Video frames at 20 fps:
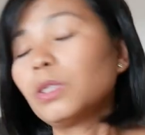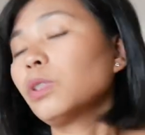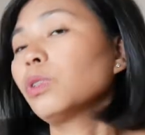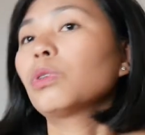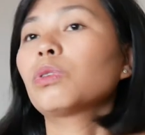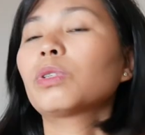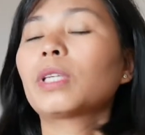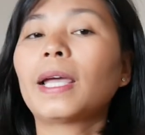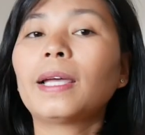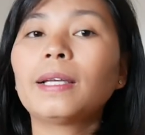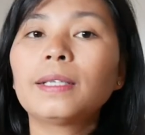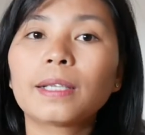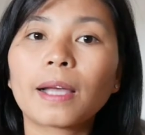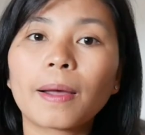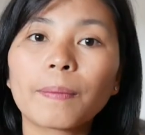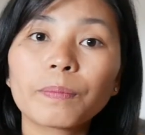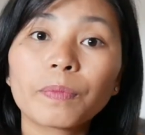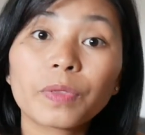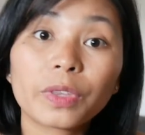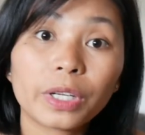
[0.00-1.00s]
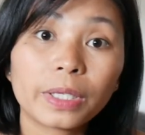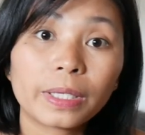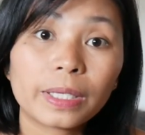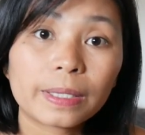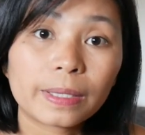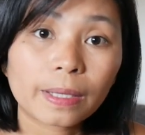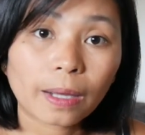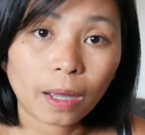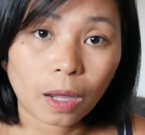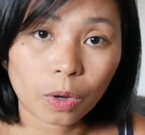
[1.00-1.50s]
So, sa exam,
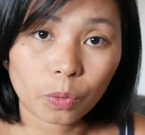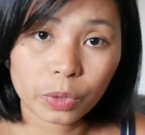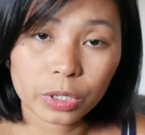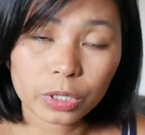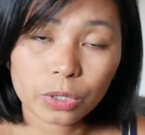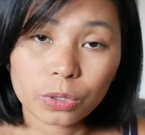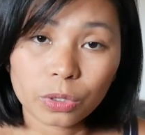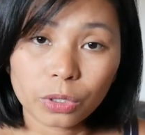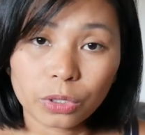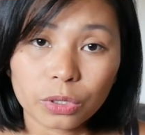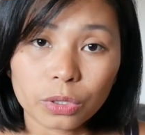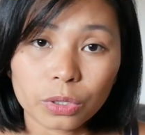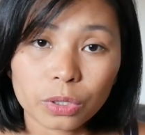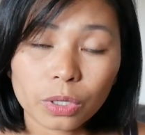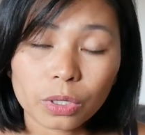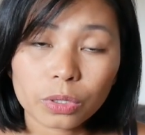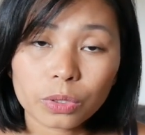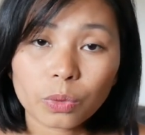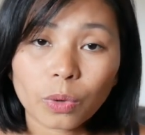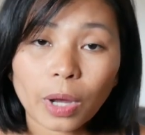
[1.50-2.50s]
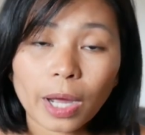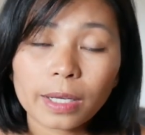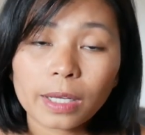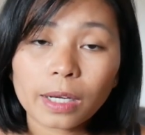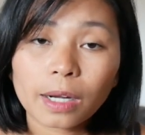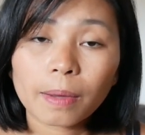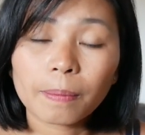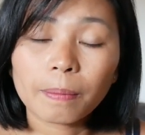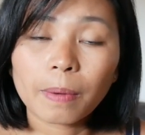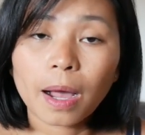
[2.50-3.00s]
30 siya ka questions. So,
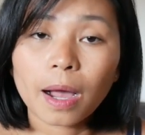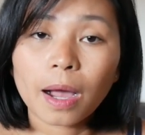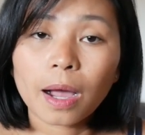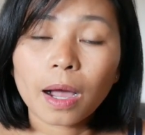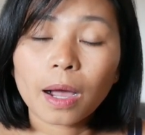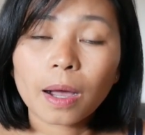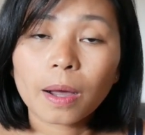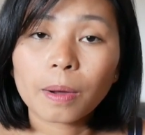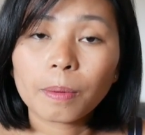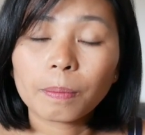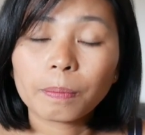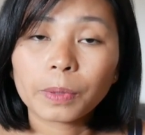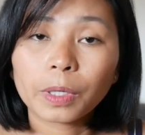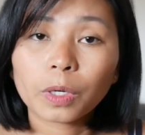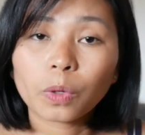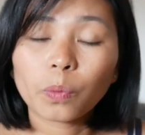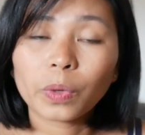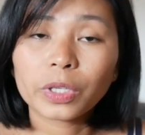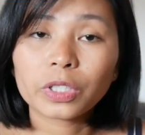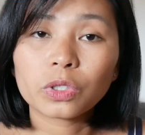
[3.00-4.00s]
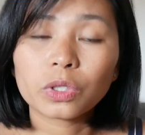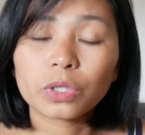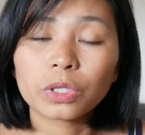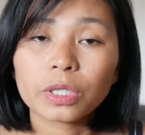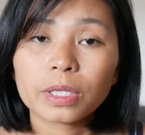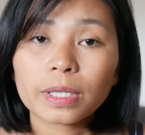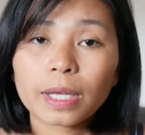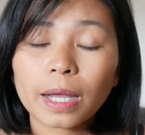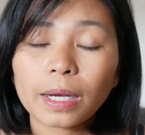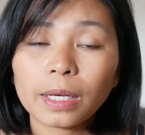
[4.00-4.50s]
kanira bang per
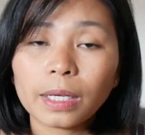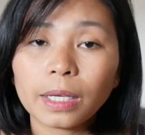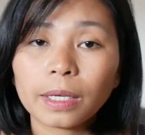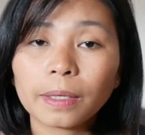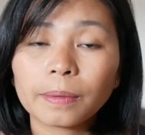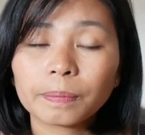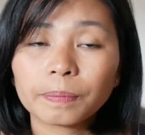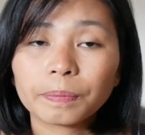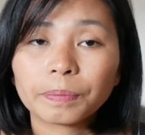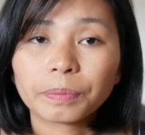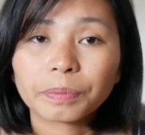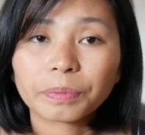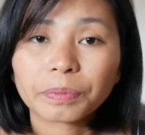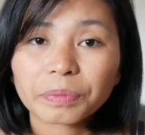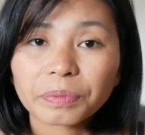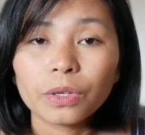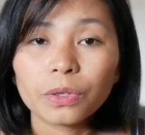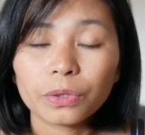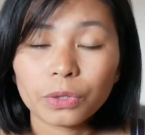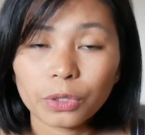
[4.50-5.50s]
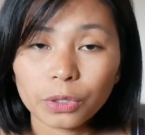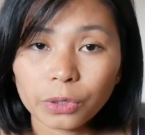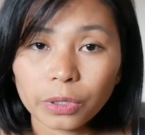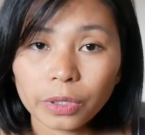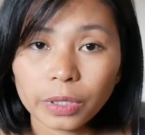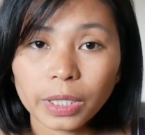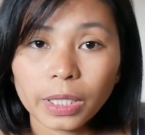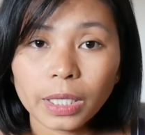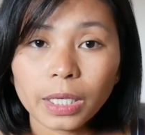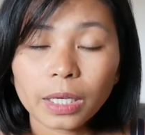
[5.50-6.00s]
questions aning
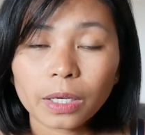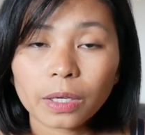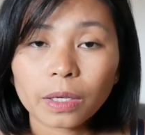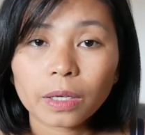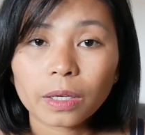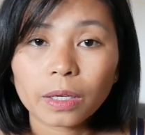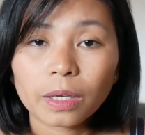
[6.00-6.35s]
theory